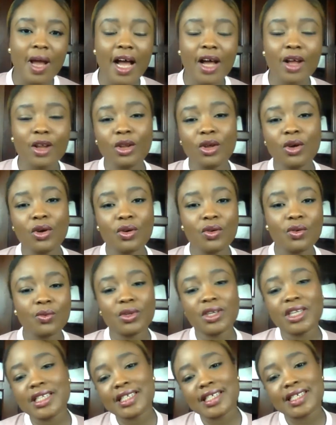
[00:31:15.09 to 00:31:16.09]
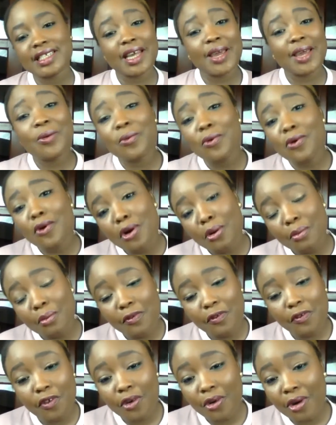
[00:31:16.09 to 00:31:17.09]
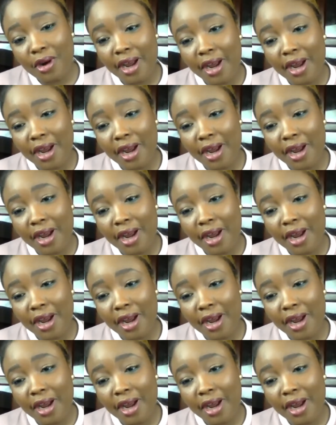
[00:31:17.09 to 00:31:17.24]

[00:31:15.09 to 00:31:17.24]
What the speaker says: How long would it stay warm for?